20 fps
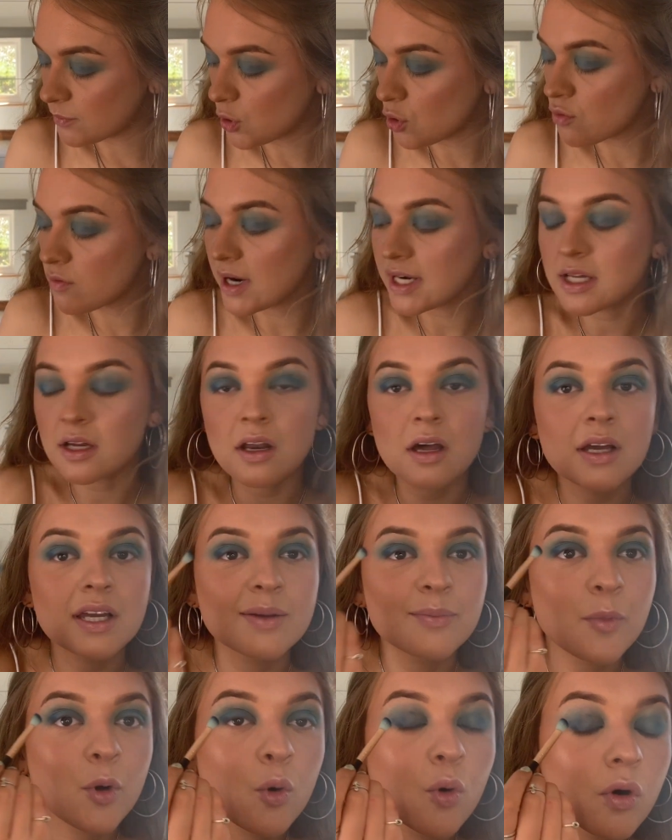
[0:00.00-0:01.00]
Already I like it
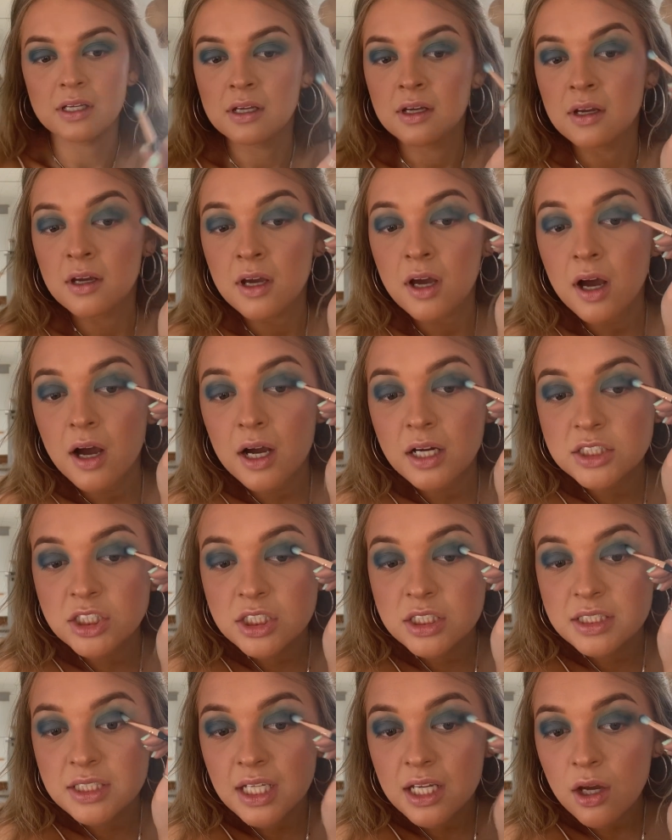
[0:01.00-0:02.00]
more. I
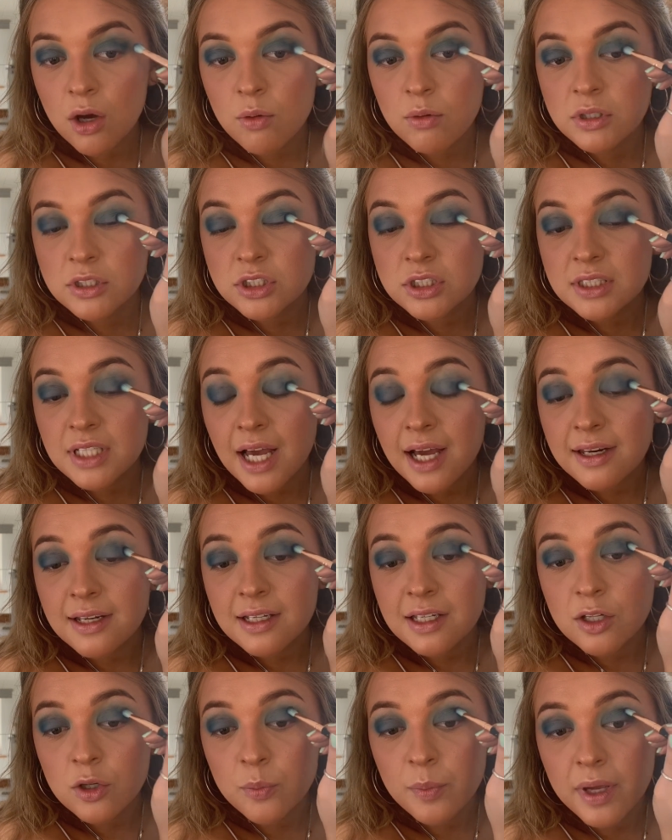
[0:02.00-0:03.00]
just think, oh, we'll just add a
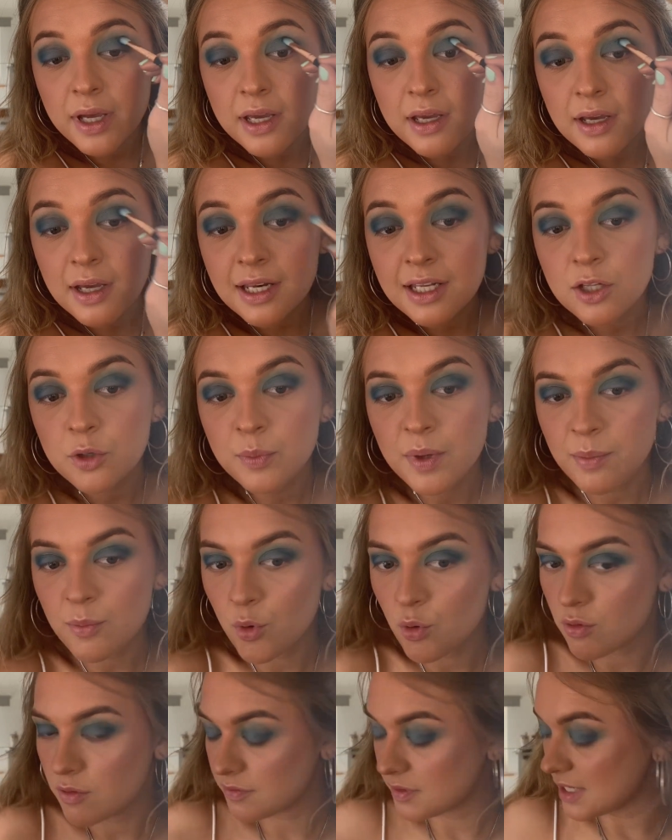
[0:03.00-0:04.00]
little bit
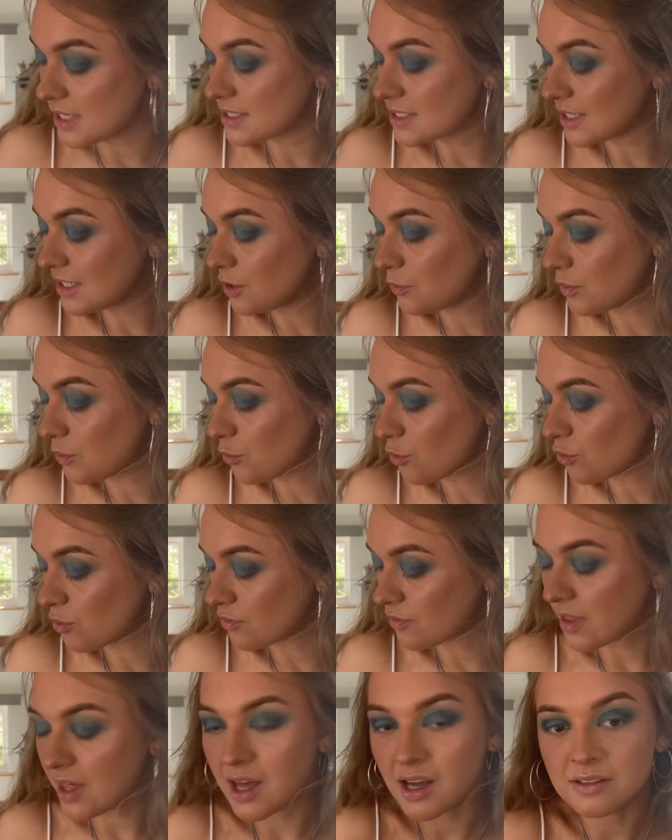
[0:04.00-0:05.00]
more of this, a little bit more of
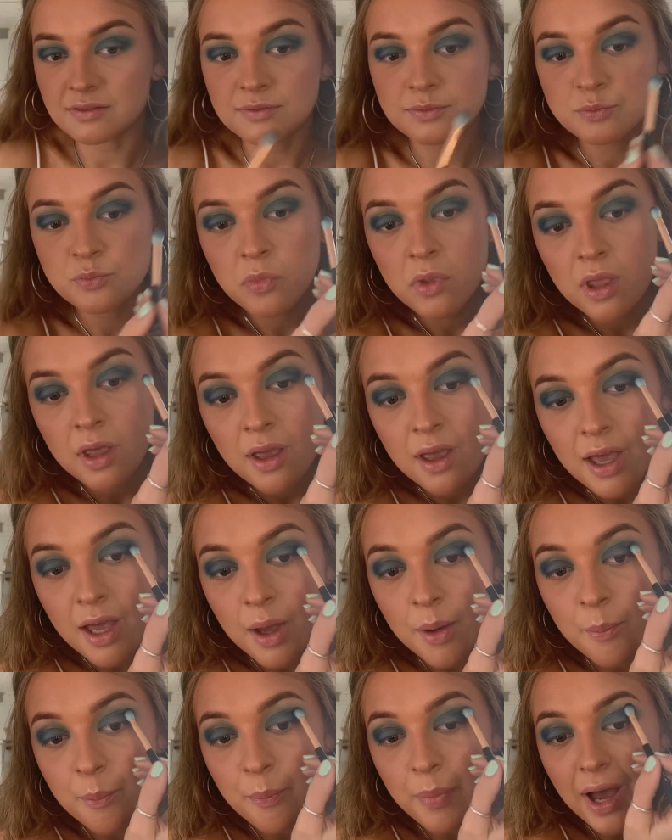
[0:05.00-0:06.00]
that.
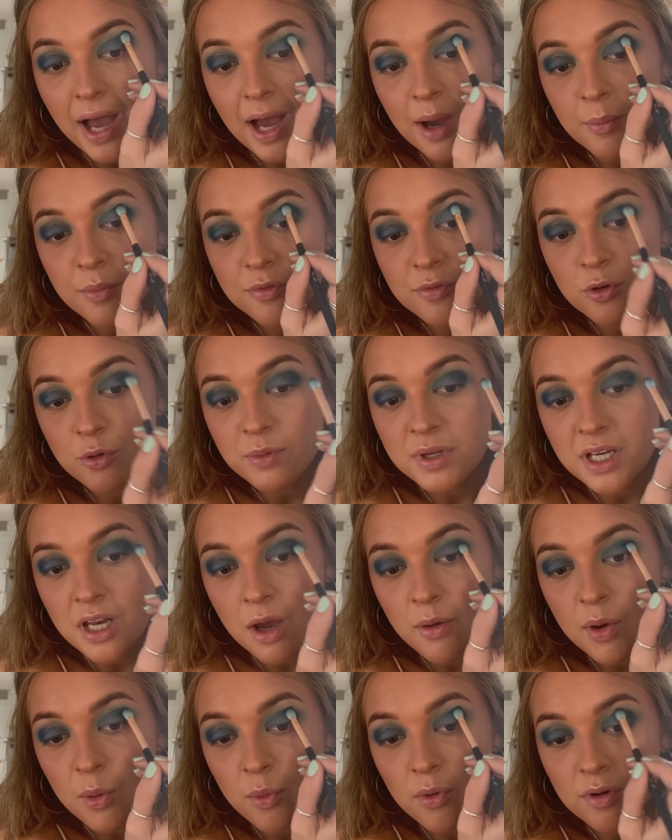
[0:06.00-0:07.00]
And bam, before we know
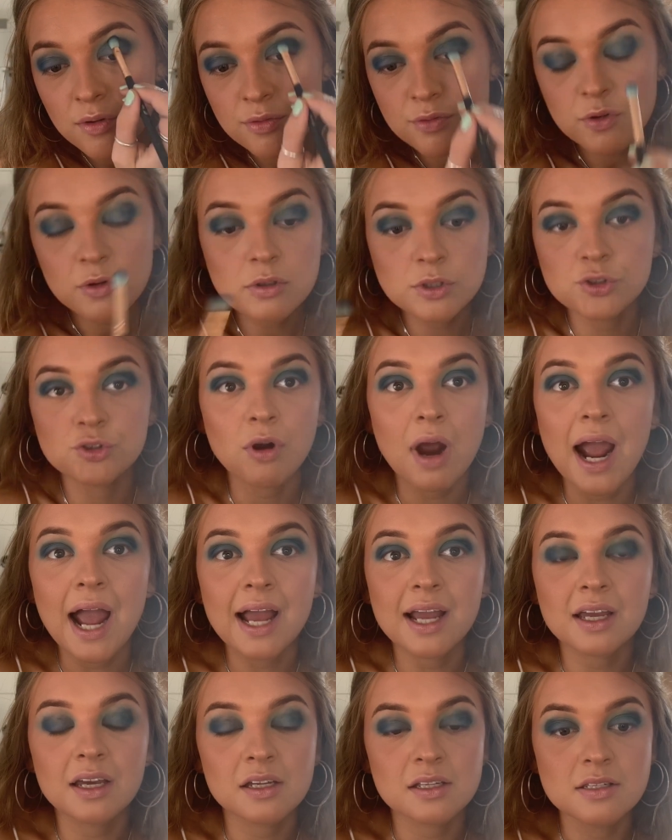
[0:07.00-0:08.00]
it, we're in full
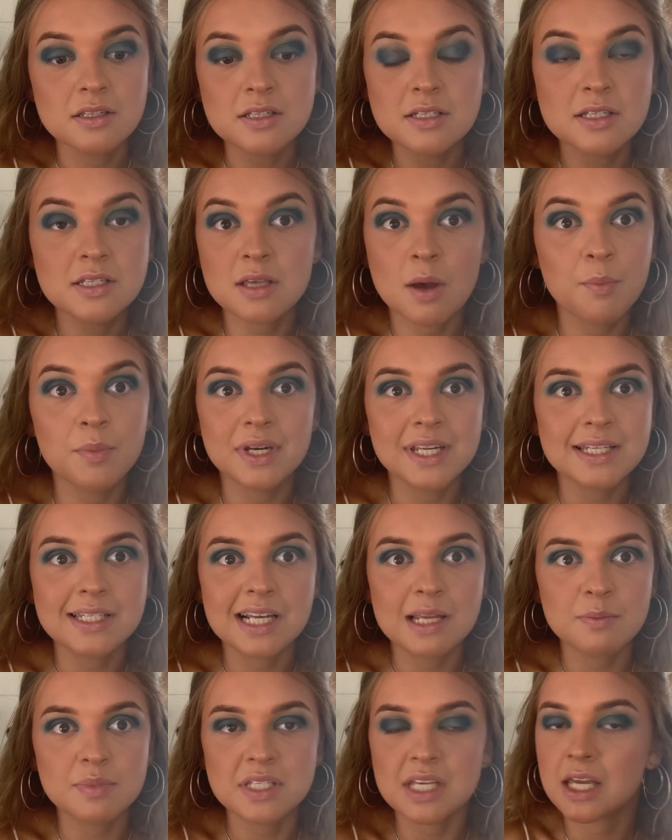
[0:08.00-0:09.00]
drag and somebody's
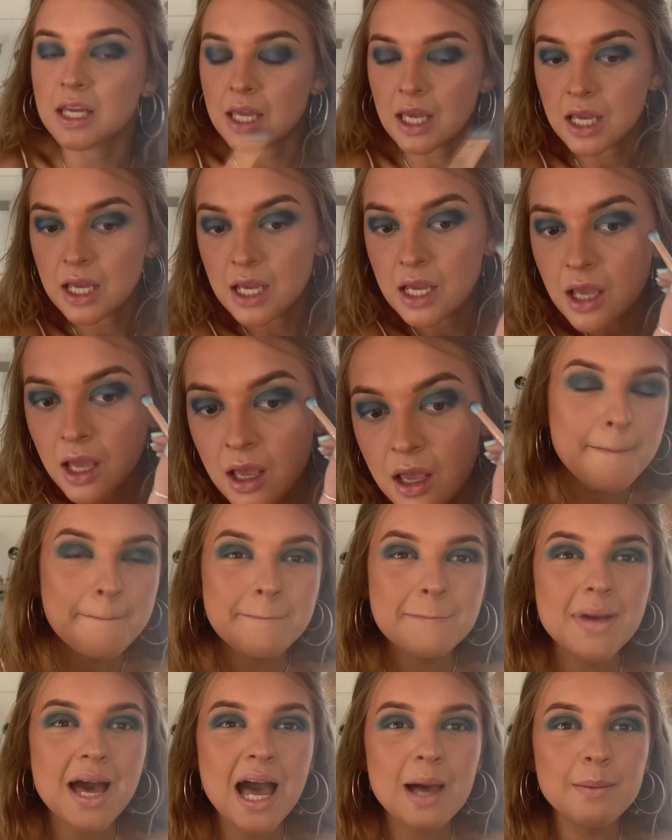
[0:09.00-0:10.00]
lip syncing.
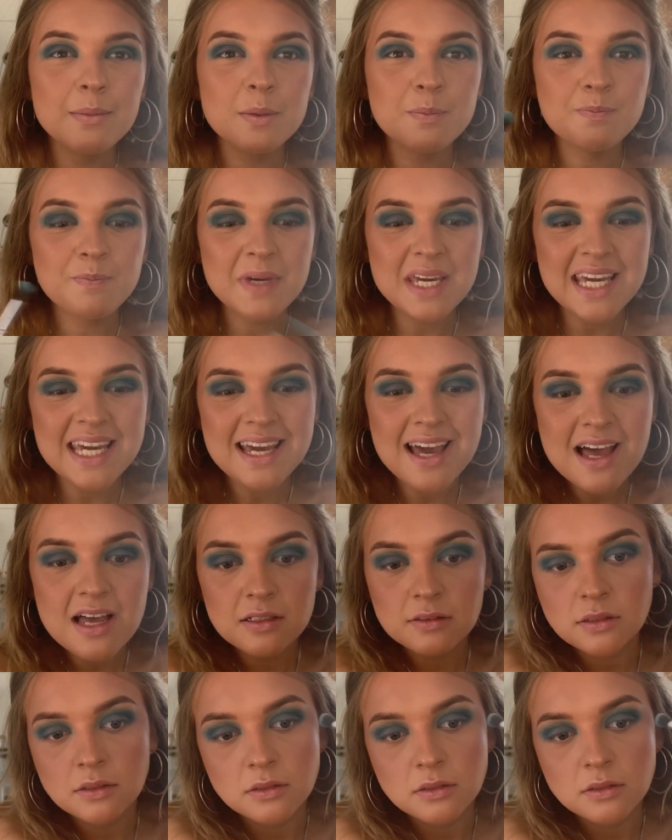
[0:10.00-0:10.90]
Mamma mia!